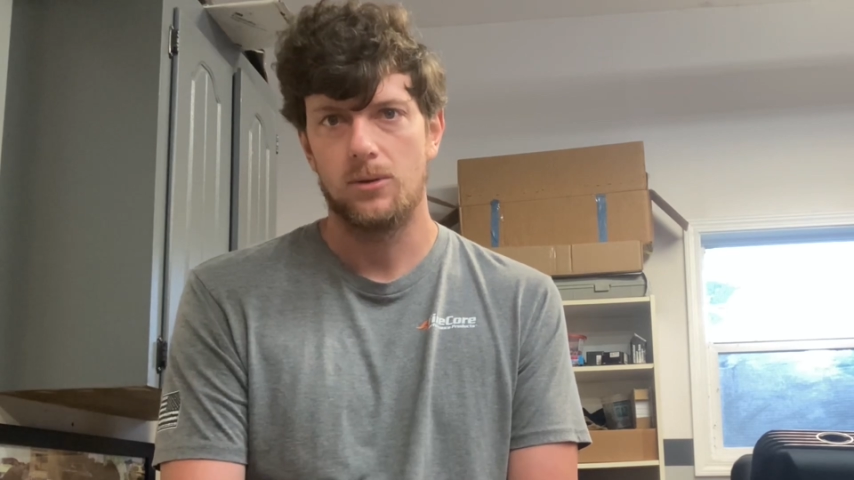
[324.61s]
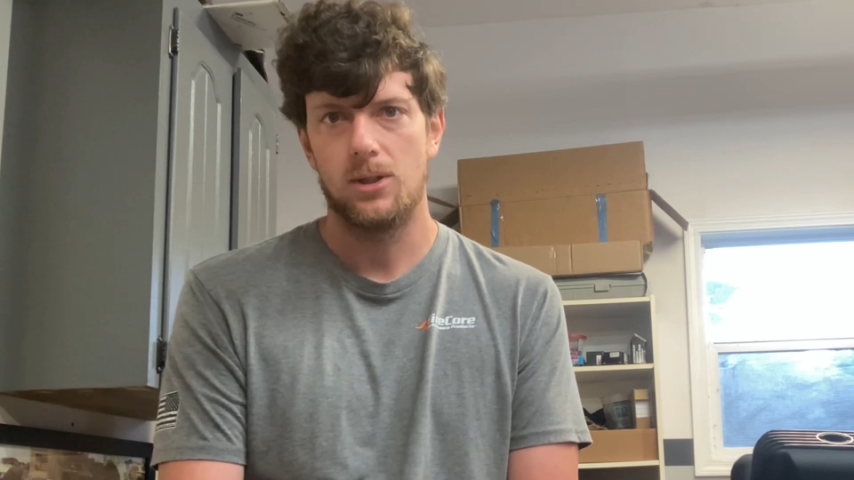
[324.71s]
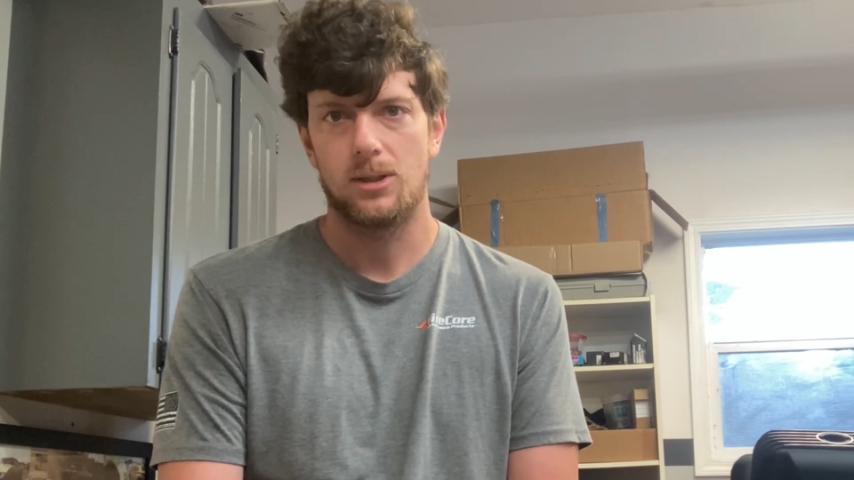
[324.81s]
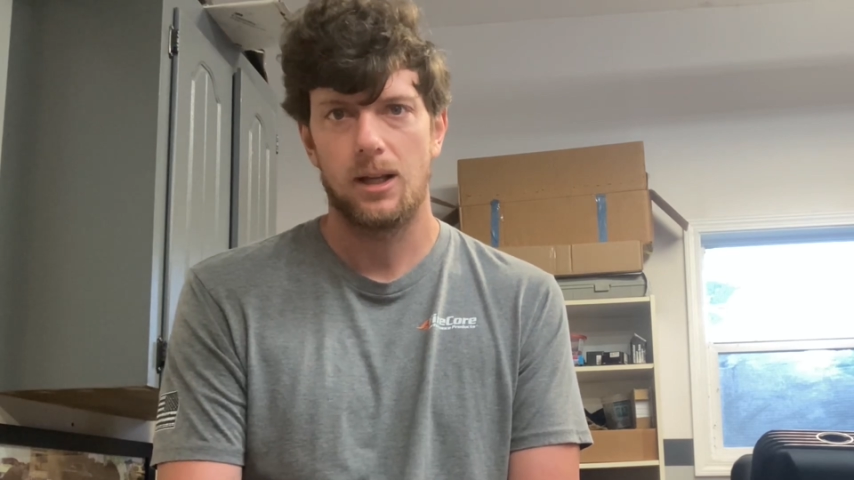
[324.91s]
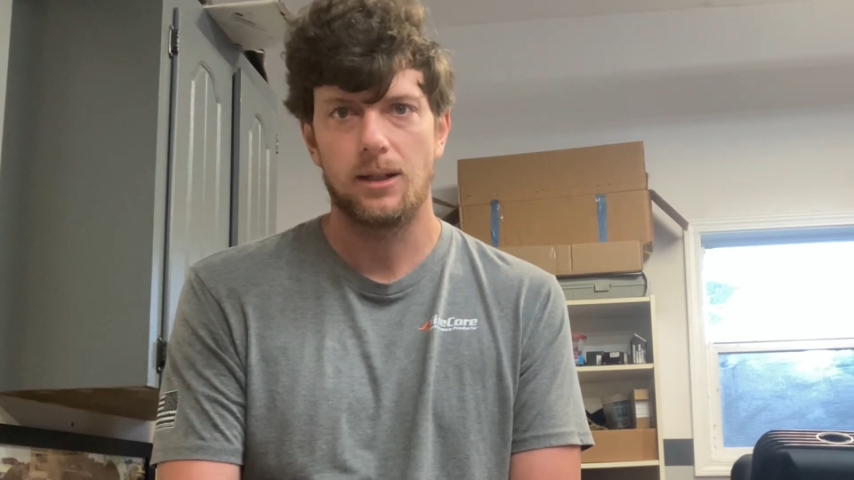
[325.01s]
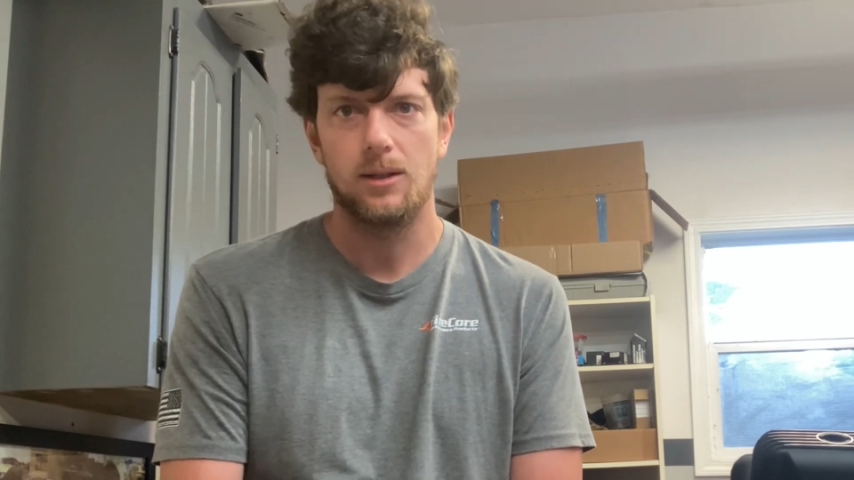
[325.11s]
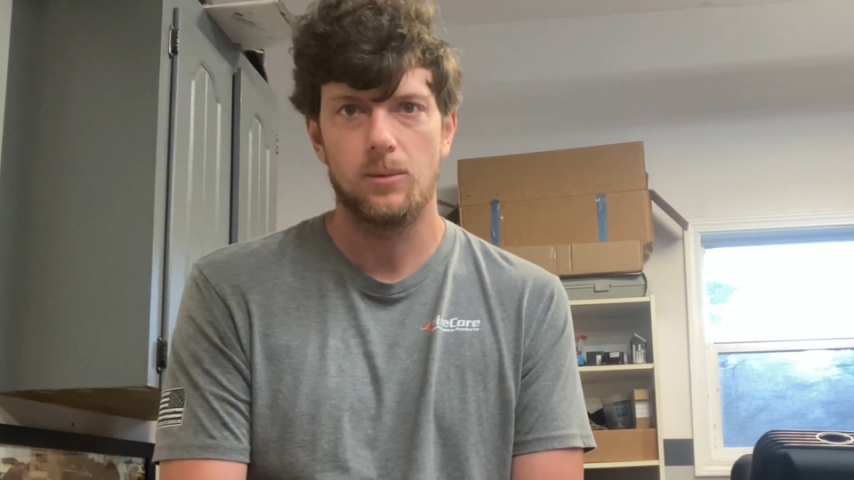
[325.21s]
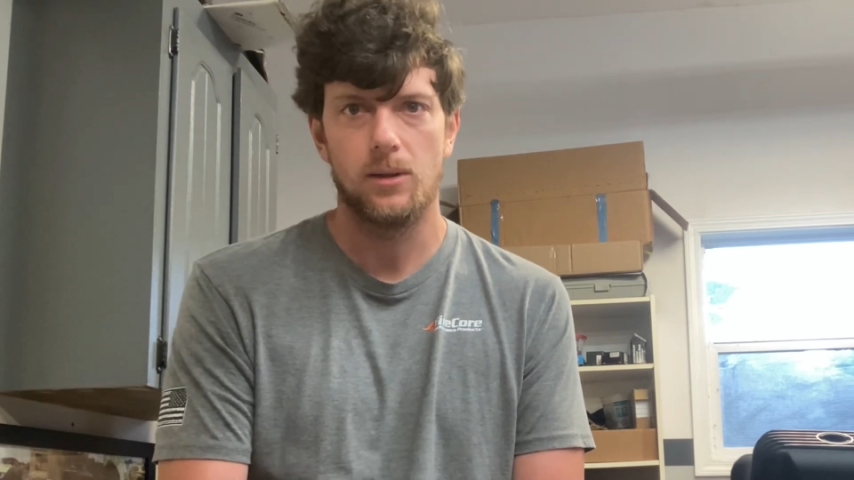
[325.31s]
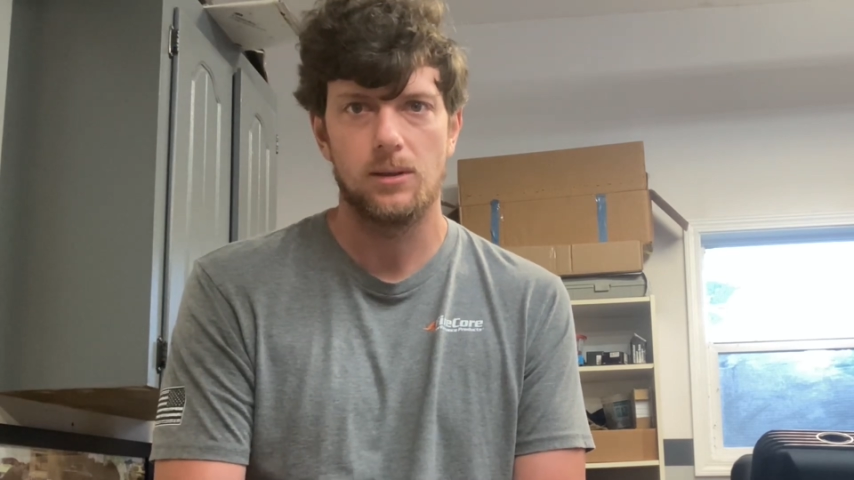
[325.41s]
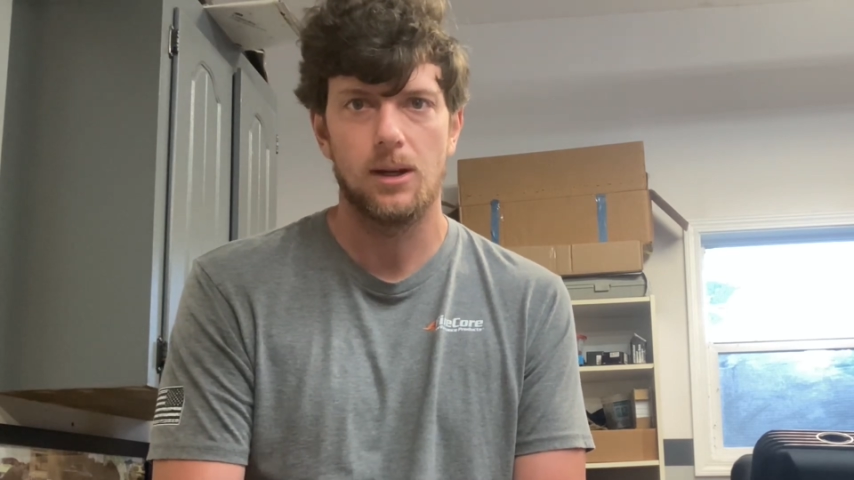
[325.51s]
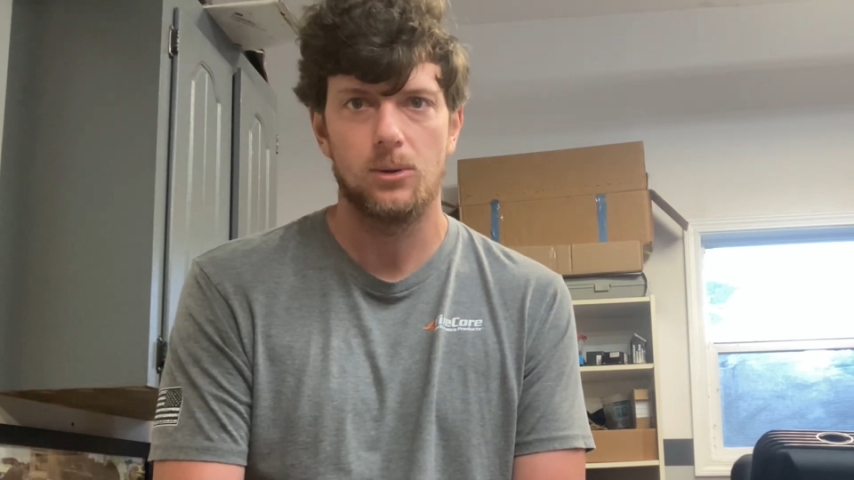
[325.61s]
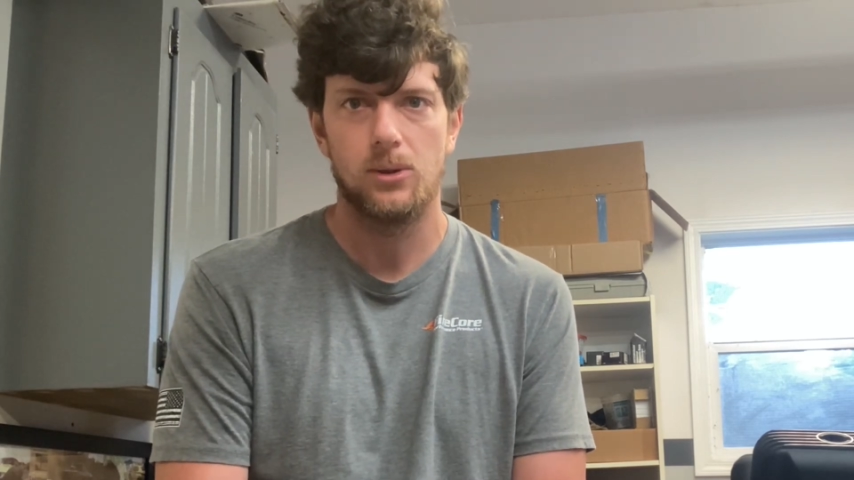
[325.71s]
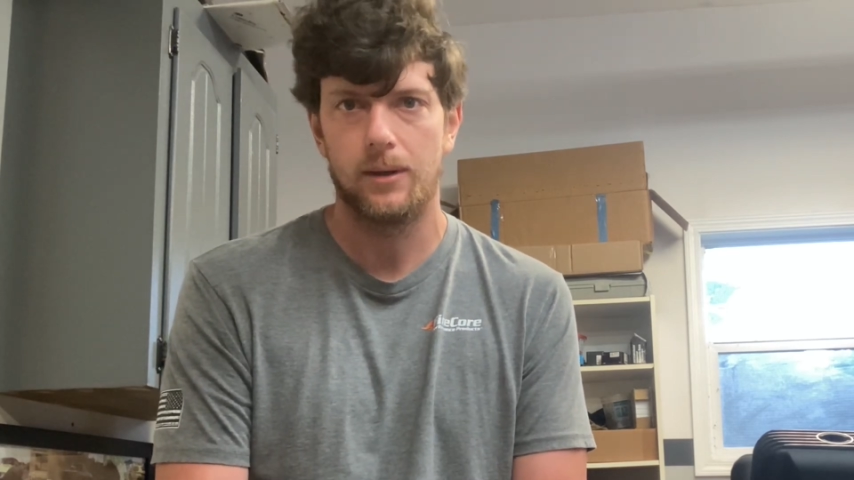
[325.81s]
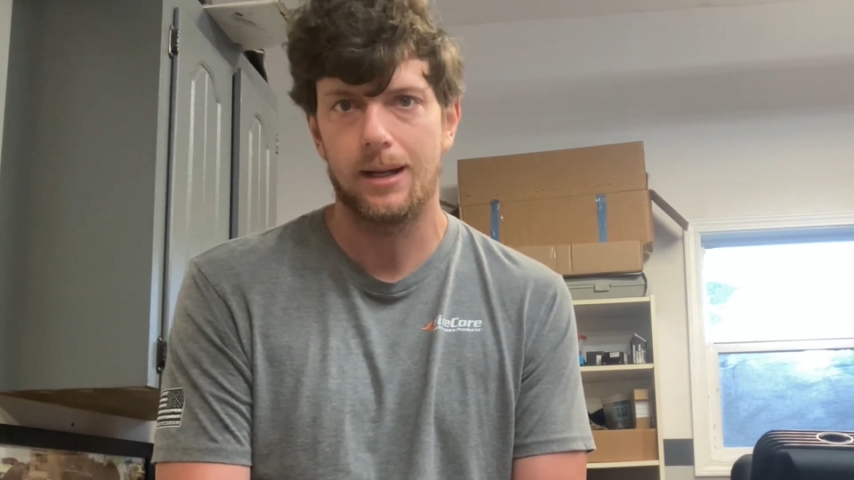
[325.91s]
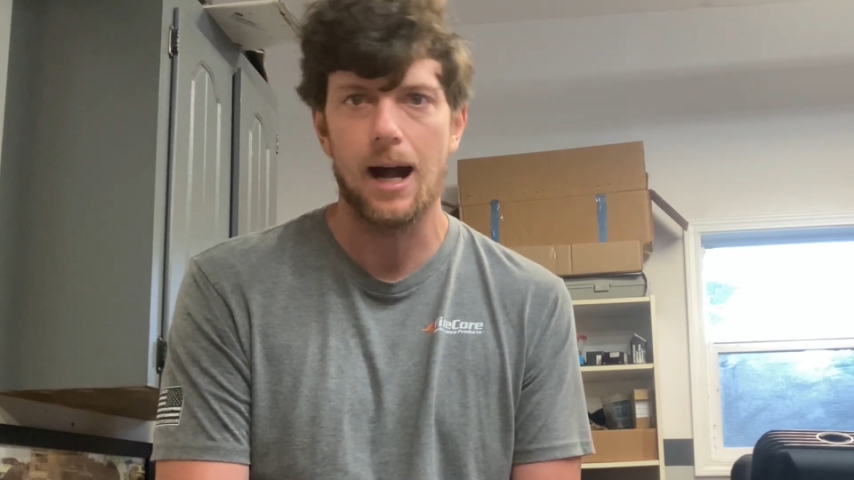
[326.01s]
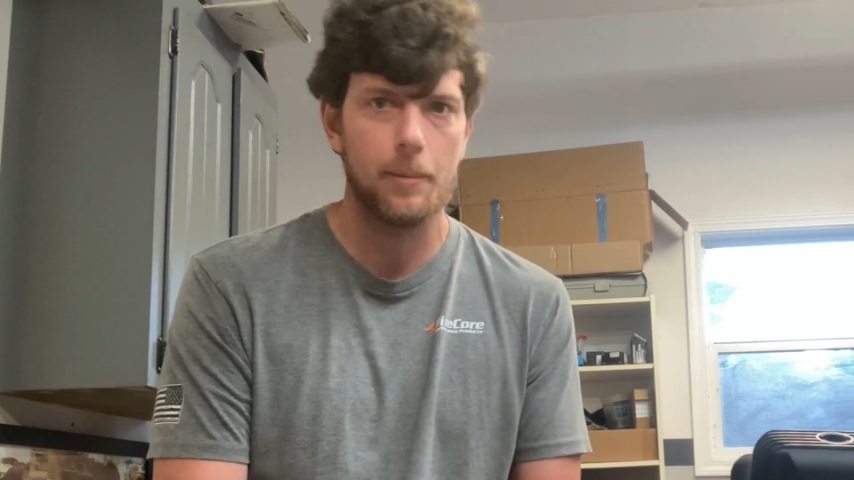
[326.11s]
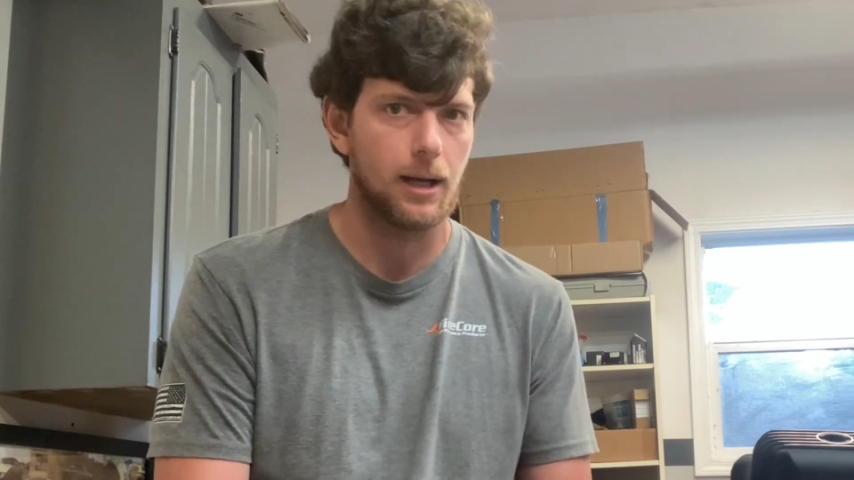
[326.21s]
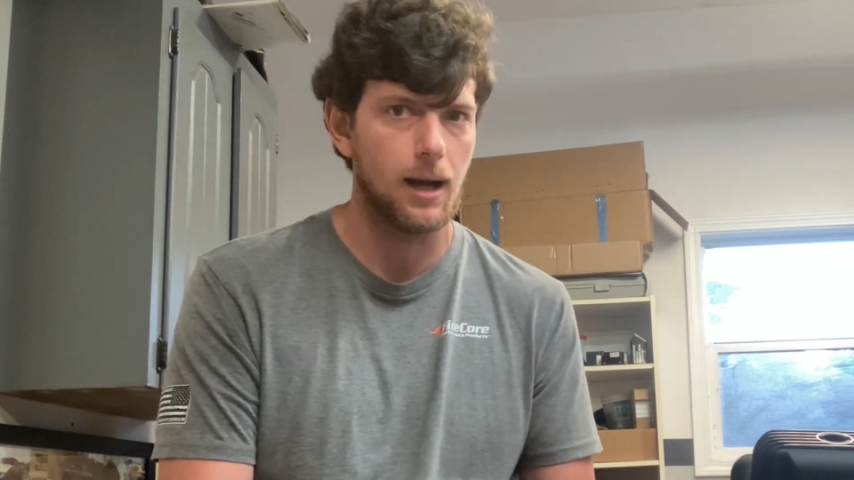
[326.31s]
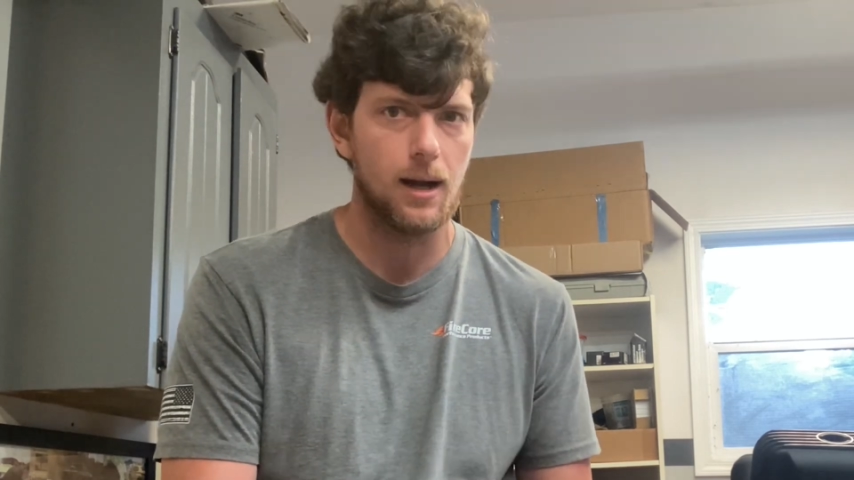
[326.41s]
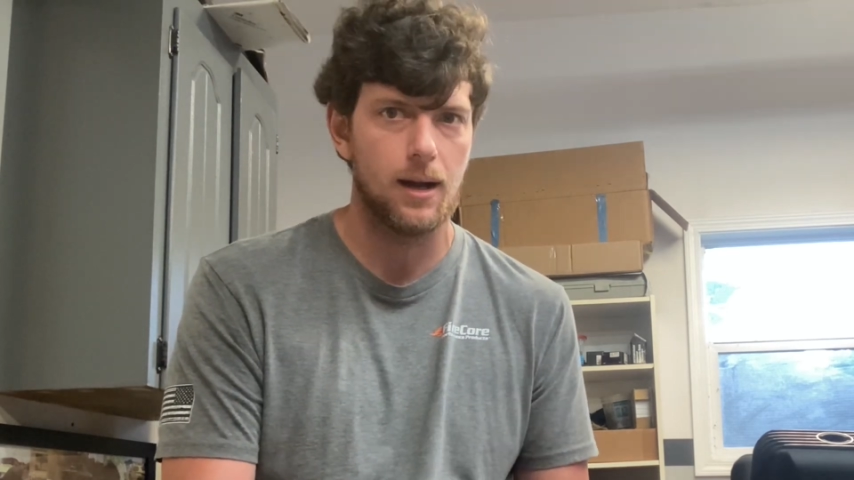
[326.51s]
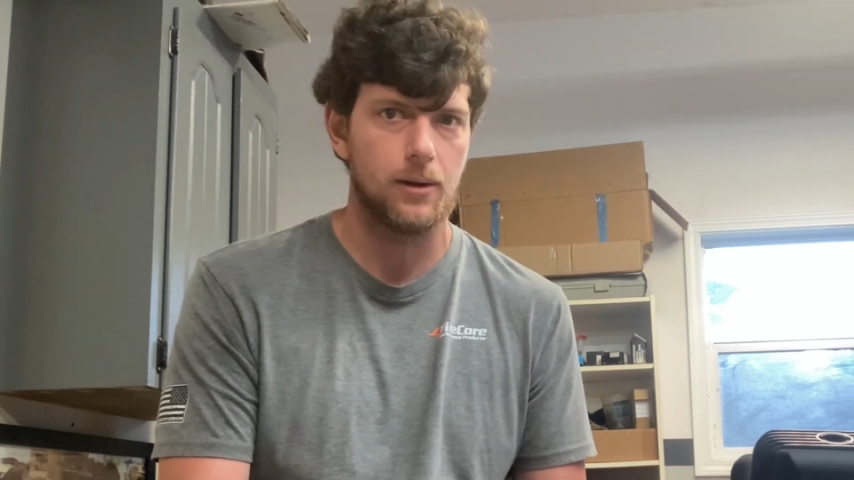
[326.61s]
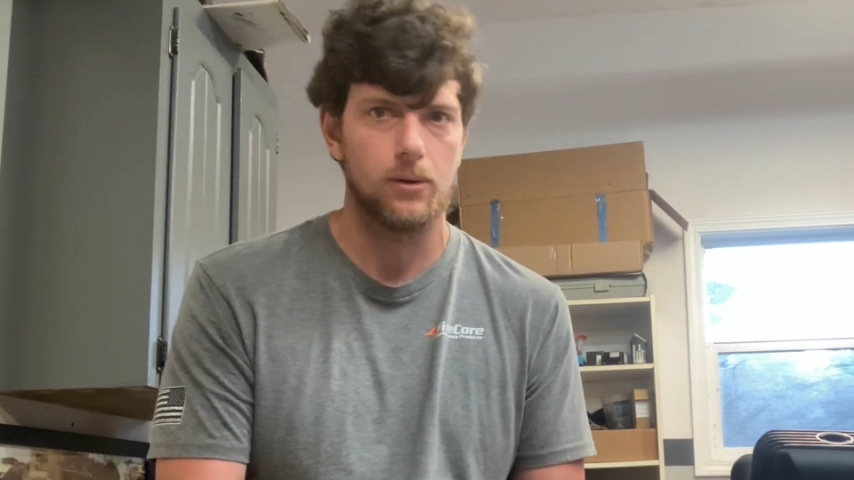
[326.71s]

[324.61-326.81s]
just like you would go to a Comic-Con